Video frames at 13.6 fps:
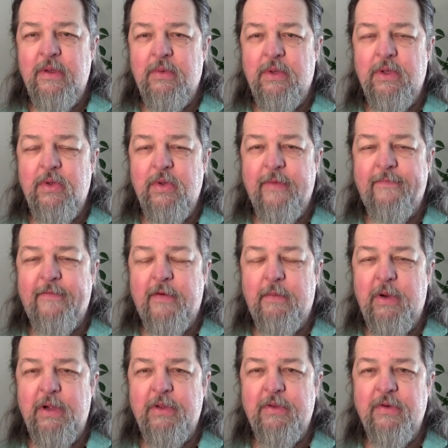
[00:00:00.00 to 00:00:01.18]
We'll do it for a
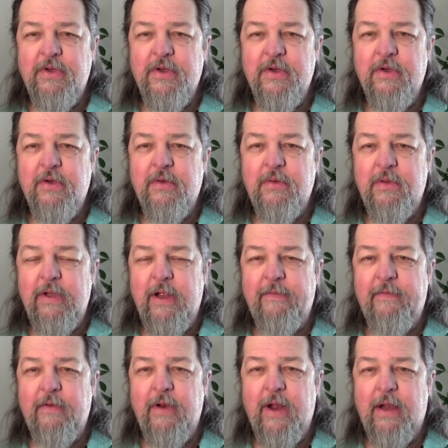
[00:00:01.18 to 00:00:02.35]
month or two.
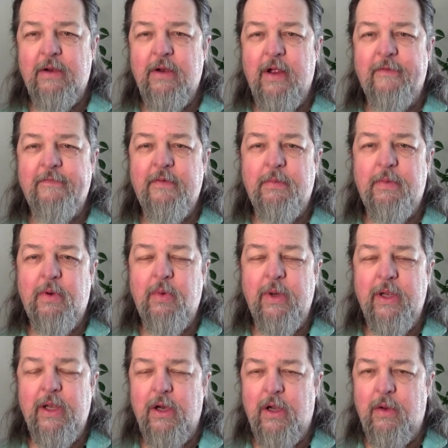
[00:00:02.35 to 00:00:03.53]
If you're not comfortable,
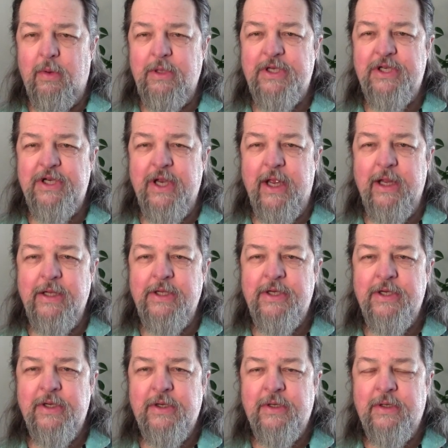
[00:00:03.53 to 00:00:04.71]
we can always change.